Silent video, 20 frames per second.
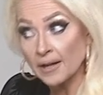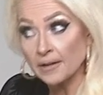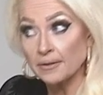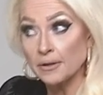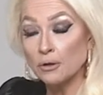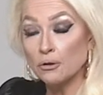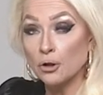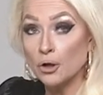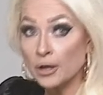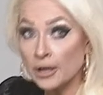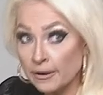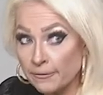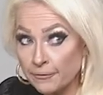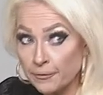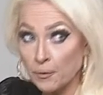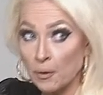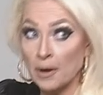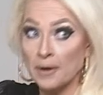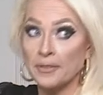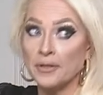They're looking
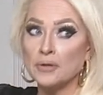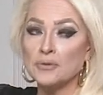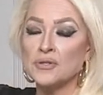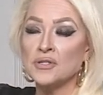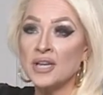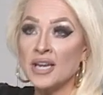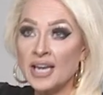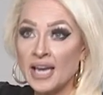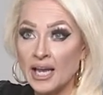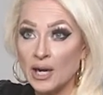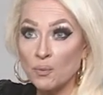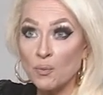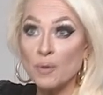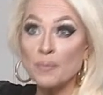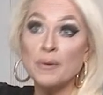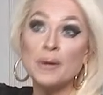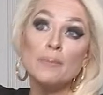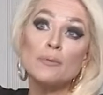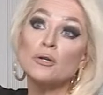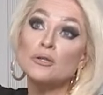for it. They're seeing it. And when
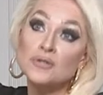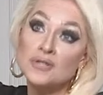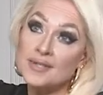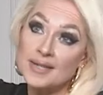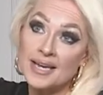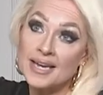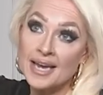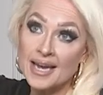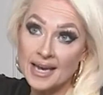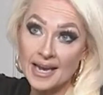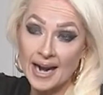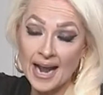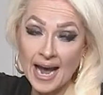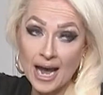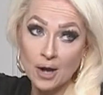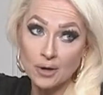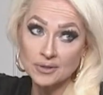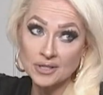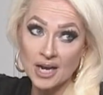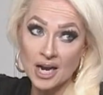people are seeking it
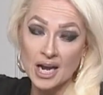out,